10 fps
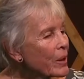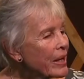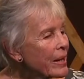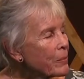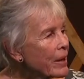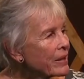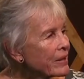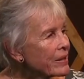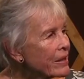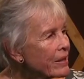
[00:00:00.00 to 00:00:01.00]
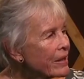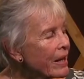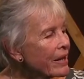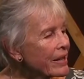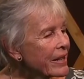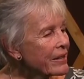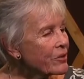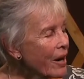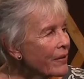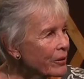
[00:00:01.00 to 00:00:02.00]
he
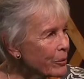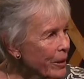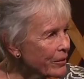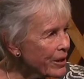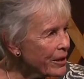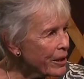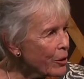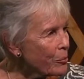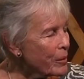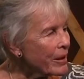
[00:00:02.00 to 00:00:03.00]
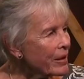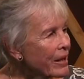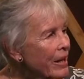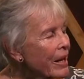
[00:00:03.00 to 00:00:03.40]
traveled around Ethiopia,